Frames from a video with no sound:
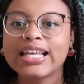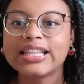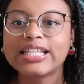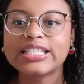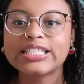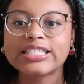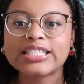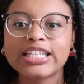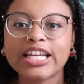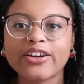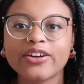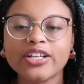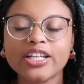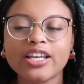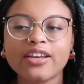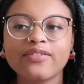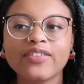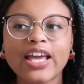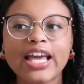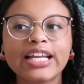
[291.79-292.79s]
this
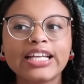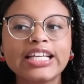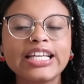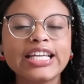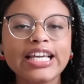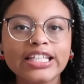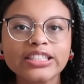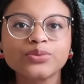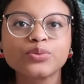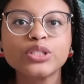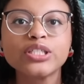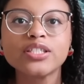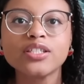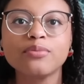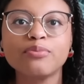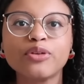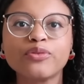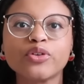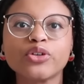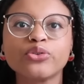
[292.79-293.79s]
narrative and he has recently
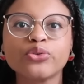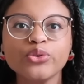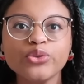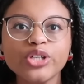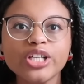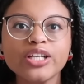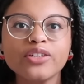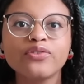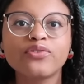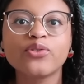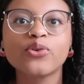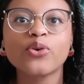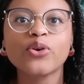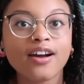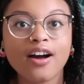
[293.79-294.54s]
been recruited for